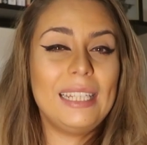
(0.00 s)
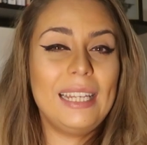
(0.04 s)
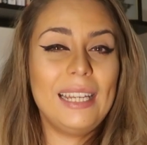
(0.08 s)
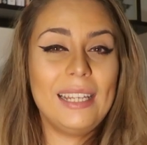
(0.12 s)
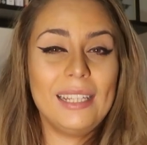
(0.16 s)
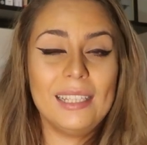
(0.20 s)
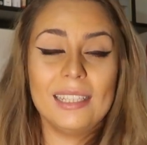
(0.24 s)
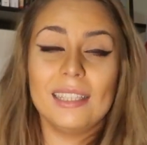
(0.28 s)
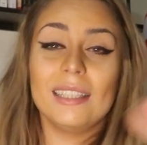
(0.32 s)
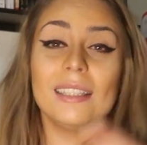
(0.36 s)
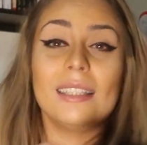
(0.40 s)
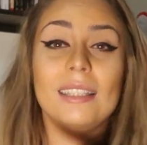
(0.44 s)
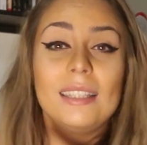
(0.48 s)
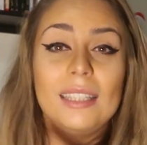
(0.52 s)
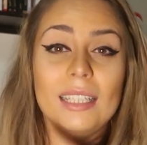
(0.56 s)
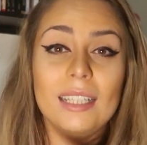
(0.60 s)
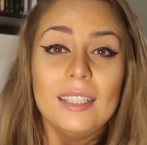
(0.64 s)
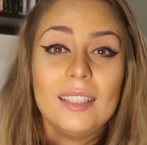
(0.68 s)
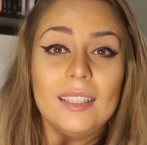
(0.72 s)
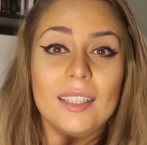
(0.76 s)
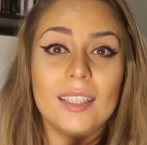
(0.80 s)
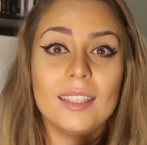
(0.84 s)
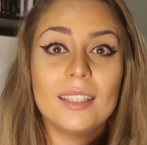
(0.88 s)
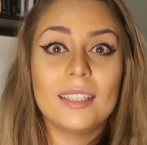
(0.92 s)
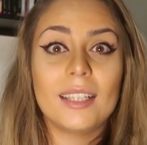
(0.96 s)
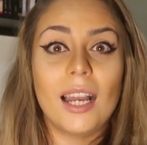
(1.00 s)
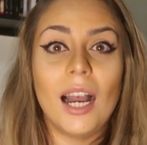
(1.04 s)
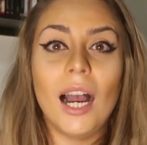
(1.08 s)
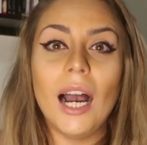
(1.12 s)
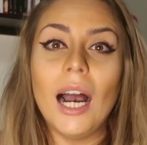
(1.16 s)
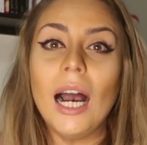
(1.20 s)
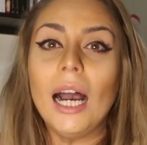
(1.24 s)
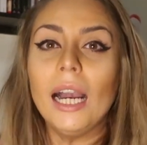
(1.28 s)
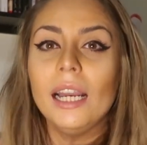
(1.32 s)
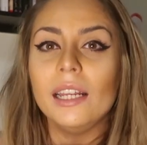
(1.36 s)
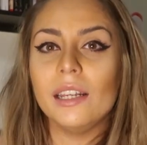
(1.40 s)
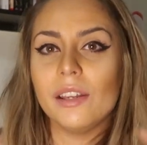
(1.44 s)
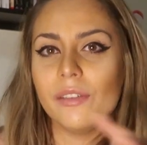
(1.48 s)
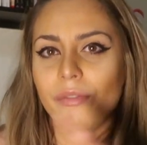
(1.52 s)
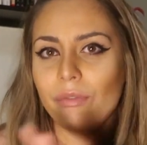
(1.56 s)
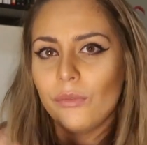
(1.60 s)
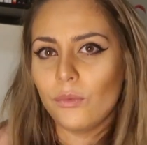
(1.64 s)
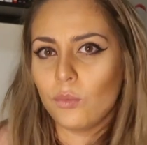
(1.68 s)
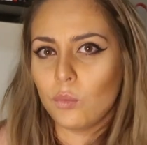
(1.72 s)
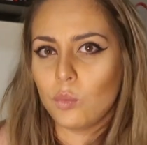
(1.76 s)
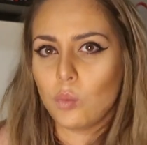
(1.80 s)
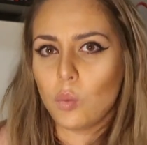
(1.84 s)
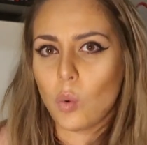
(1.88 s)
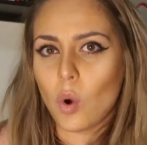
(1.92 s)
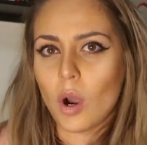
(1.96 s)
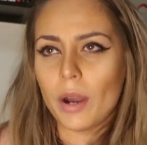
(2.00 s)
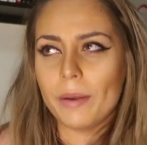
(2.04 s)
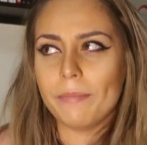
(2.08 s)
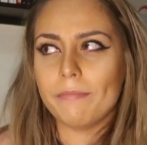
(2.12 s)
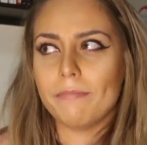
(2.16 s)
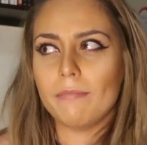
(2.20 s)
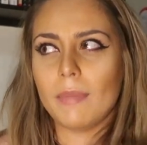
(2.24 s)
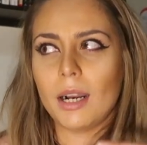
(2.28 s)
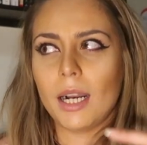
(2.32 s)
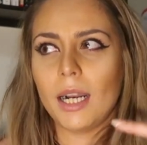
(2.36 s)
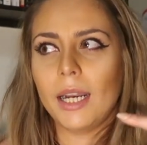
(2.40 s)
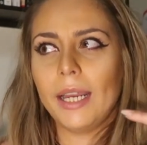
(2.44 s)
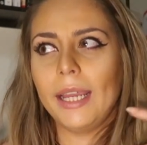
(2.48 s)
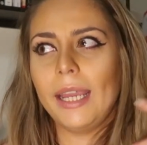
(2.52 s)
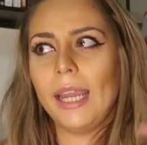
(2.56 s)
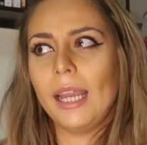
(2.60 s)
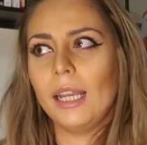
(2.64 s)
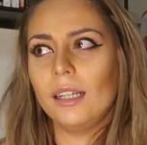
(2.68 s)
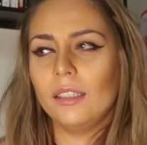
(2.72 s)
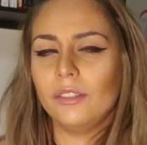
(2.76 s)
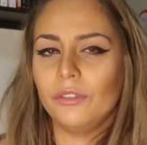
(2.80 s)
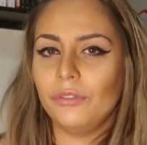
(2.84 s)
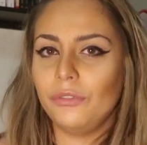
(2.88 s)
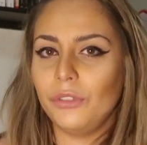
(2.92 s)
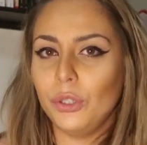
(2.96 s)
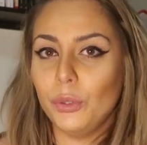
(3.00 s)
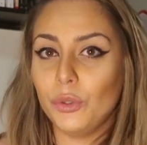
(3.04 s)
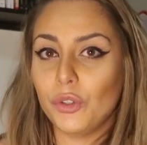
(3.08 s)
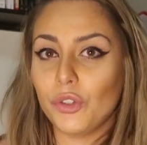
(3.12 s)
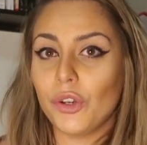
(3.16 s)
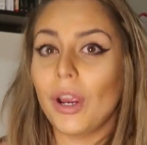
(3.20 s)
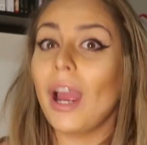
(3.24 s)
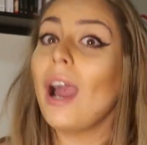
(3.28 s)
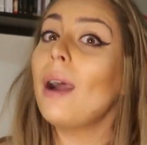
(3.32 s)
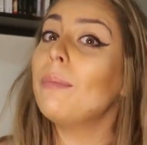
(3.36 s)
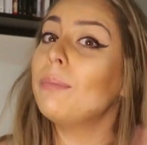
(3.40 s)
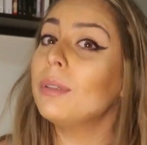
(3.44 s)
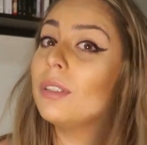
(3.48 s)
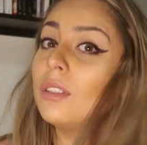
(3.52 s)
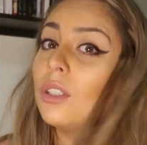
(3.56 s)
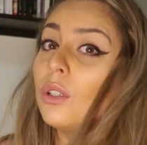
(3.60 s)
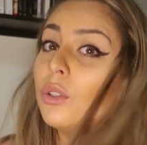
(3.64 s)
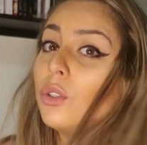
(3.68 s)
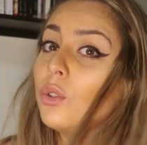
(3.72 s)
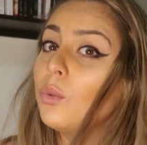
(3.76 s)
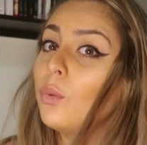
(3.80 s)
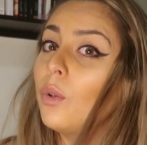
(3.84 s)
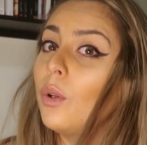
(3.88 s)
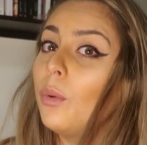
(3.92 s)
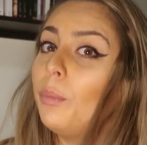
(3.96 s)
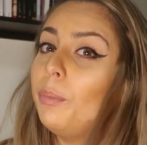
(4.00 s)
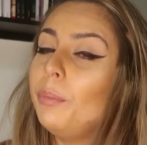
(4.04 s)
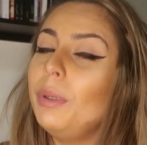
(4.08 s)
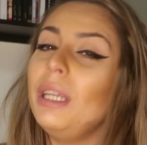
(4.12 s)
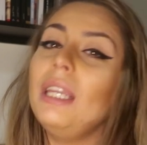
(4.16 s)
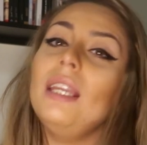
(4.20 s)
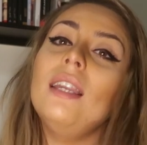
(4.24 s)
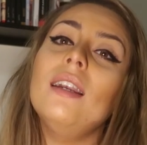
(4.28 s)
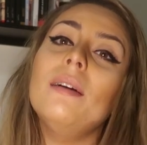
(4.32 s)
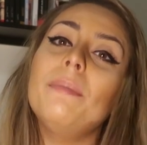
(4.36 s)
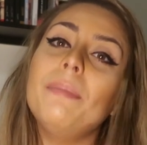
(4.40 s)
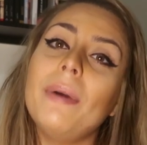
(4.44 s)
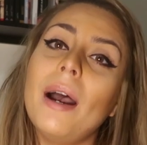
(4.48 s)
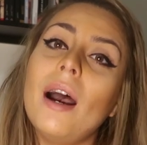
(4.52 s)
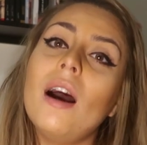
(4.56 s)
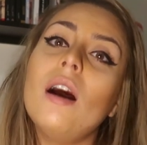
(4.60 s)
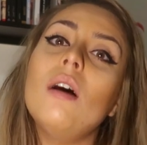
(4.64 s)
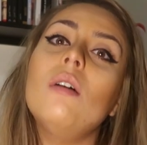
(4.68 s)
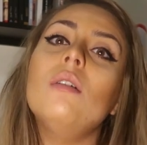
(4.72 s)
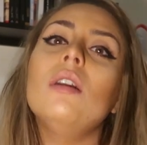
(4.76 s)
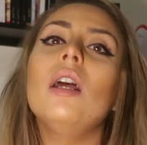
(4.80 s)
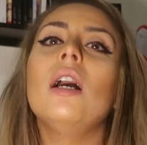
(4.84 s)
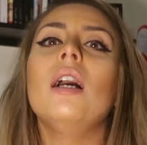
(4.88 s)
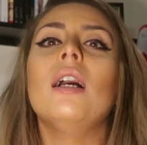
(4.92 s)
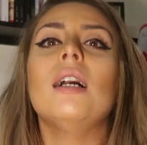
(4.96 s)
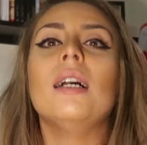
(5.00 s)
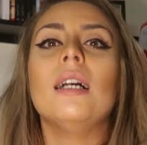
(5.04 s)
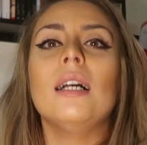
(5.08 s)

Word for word: and this is kind of what my future episodes will be about.